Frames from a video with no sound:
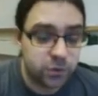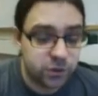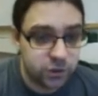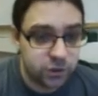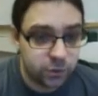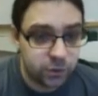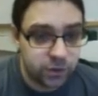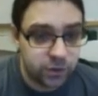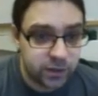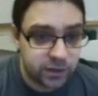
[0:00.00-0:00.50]

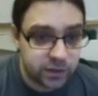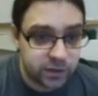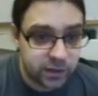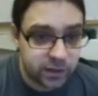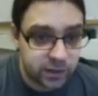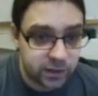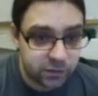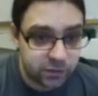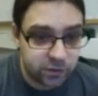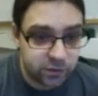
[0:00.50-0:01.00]
So in this
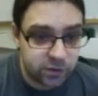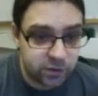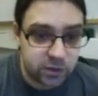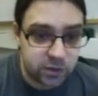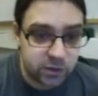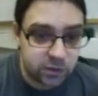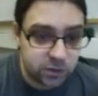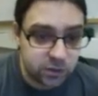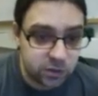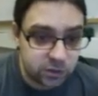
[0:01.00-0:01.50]
case, for
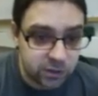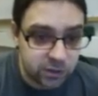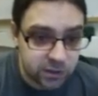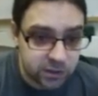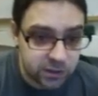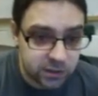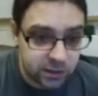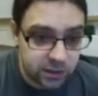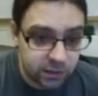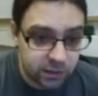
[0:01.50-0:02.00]
instance, you can
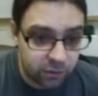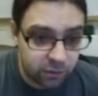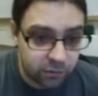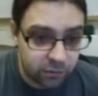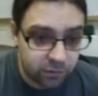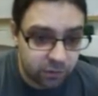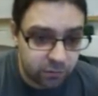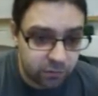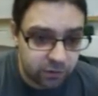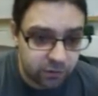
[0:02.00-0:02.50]
see there are
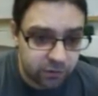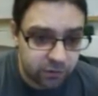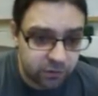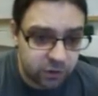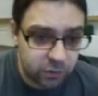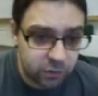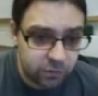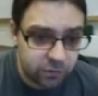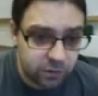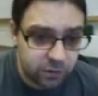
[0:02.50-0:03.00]
very
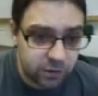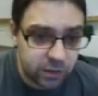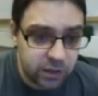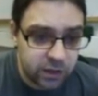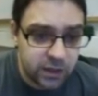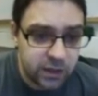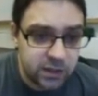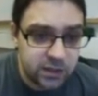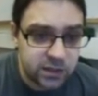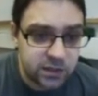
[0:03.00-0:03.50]
few of
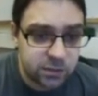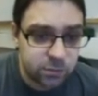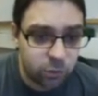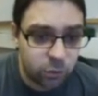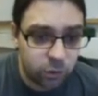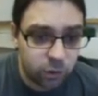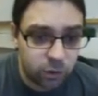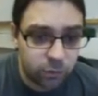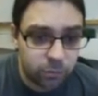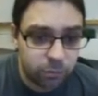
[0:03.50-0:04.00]
these
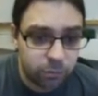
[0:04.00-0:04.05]
smaller